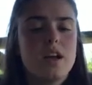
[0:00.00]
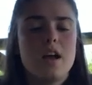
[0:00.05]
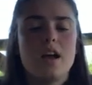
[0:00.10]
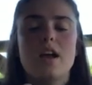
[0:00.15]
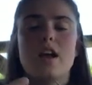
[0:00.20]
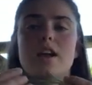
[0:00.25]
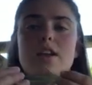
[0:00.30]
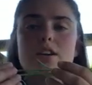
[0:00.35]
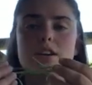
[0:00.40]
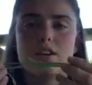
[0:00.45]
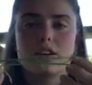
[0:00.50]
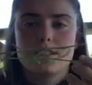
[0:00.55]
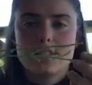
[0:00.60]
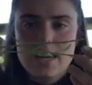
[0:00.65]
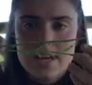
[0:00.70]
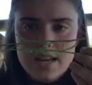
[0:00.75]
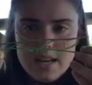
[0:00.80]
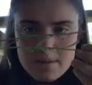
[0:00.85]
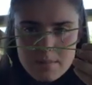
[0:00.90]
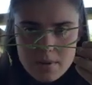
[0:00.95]
and you're gonna
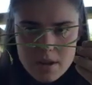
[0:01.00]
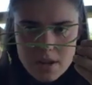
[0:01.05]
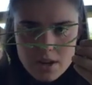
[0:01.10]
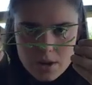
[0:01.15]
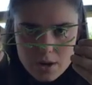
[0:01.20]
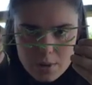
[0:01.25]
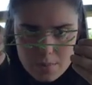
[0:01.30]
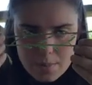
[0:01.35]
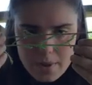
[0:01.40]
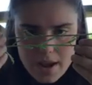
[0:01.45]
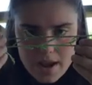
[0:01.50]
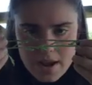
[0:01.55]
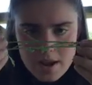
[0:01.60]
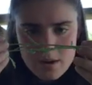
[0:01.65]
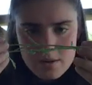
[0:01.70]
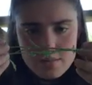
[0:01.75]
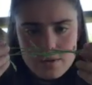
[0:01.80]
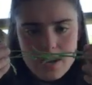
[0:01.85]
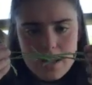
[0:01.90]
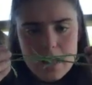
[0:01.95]
take them and you're gonna
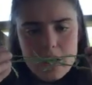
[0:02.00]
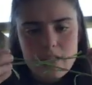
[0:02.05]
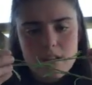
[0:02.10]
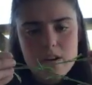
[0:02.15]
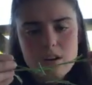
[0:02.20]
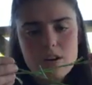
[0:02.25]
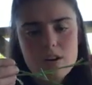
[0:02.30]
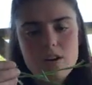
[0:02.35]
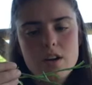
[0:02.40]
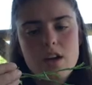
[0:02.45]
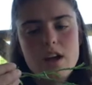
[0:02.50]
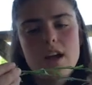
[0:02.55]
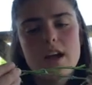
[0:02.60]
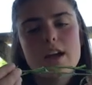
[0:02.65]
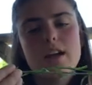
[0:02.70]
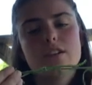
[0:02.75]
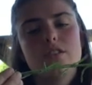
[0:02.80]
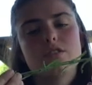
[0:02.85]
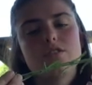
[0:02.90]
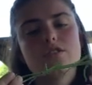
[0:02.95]
pair them together,
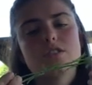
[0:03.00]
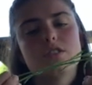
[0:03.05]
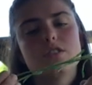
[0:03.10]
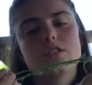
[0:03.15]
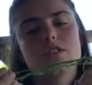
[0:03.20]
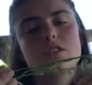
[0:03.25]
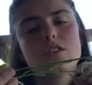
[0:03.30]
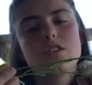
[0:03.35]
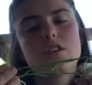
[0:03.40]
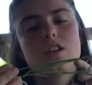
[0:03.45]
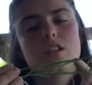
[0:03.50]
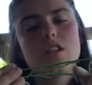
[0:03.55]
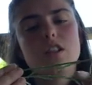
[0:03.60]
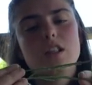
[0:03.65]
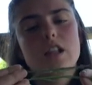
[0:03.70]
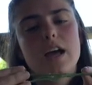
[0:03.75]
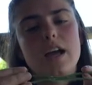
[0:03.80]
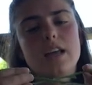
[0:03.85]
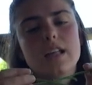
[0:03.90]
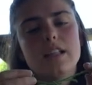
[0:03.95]
and you're just gonna
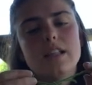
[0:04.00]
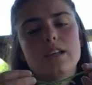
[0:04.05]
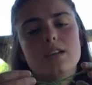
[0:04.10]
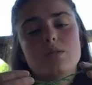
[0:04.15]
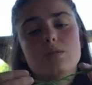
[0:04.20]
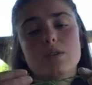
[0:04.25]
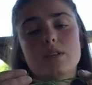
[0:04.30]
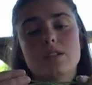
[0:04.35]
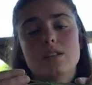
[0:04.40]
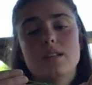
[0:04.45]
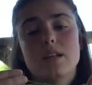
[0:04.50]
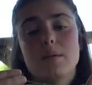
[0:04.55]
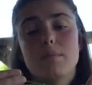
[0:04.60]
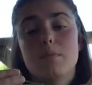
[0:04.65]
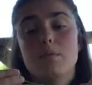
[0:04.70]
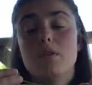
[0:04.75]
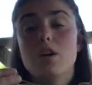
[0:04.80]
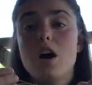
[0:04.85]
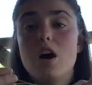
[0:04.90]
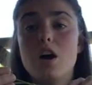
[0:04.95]
lightly twist them.
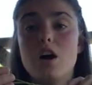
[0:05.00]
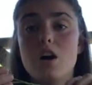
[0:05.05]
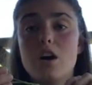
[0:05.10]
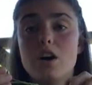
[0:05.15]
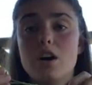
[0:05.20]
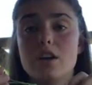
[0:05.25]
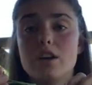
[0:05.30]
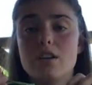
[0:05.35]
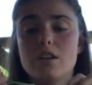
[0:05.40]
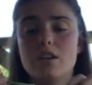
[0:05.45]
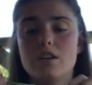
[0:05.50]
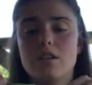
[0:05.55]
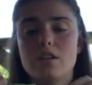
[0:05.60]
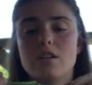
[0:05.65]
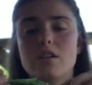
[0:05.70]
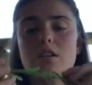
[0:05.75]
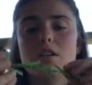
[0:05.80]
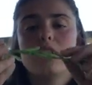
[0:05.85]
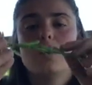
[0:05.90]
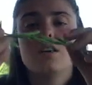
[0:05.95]
Not hard.
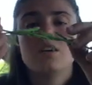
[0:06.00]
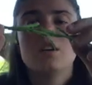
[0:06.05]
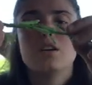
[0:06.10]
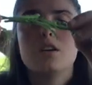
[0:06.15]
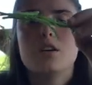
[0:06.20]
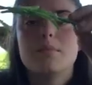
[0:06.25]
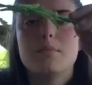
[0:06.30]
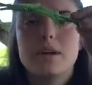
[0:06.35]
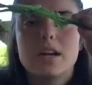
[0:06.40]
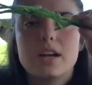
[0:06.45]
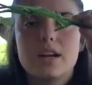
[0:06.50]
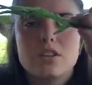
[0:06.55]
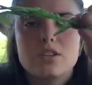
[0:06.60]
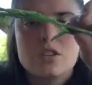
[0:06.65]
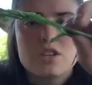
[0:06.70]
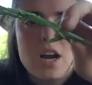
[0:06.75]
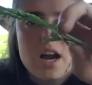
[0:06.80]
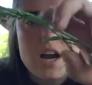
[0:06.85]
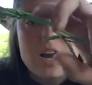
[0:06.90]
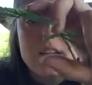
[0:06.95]
You're gonna make a
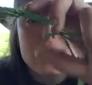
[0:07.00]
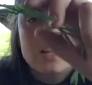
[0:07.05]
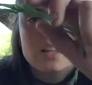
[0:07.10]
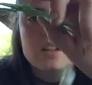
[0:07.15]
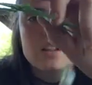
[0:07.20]
giant